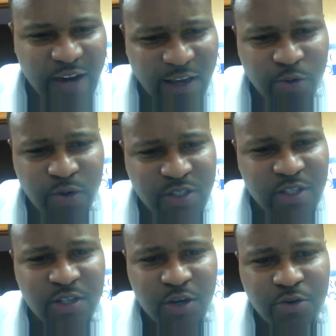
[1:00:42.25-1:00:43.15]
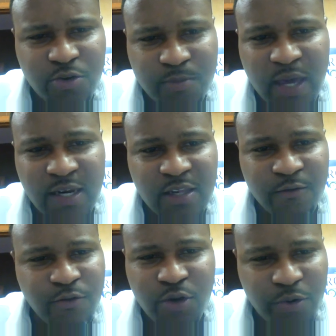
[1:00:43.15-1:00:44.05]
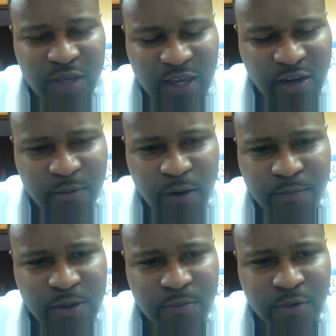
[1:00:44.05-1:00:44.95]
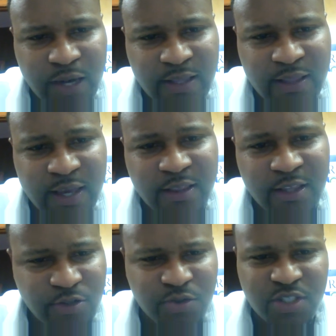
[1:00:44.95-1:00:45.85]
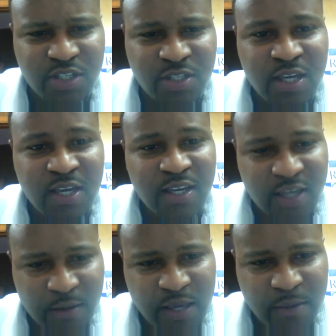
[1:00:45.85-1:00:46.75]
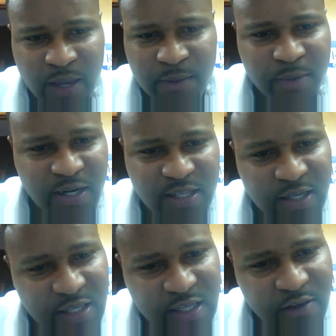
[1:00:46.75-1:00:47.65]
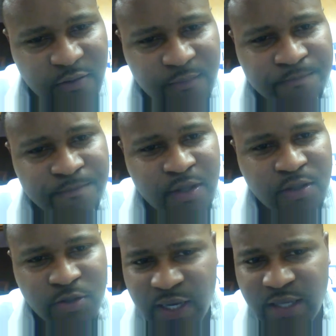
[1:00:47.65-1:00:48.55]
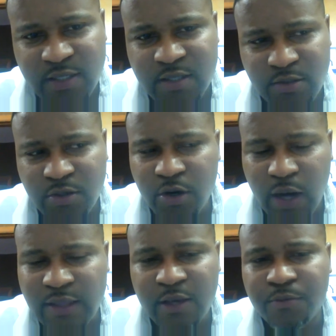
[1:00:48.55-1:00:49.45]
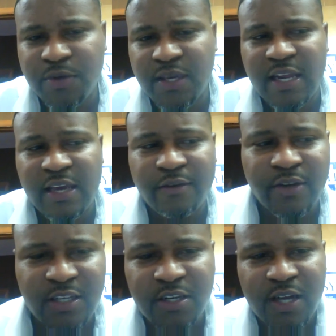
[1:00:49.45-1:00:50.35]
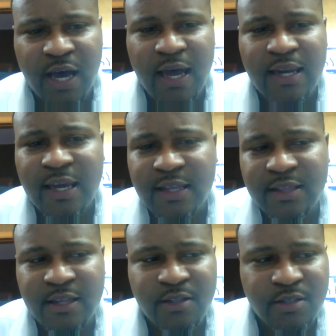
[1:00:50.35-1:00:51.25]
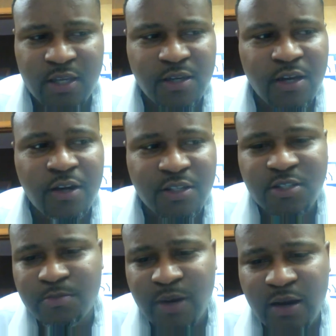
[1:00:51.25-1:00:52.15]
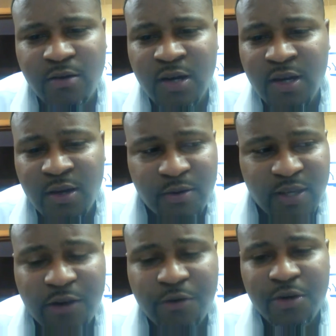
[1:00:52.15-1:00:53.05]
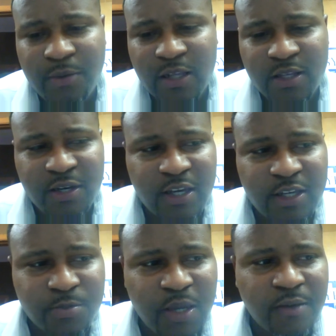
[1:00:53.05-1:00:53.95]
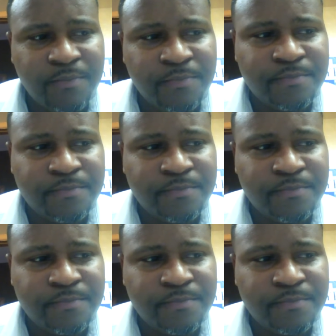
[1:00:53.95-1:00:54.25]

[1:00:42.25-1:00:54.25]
I question your humanity if you don't care about people like that you would just come in, make money and leave. So that's, I think we got to have a leader to highlight that and say, no, this is about caring about the next man.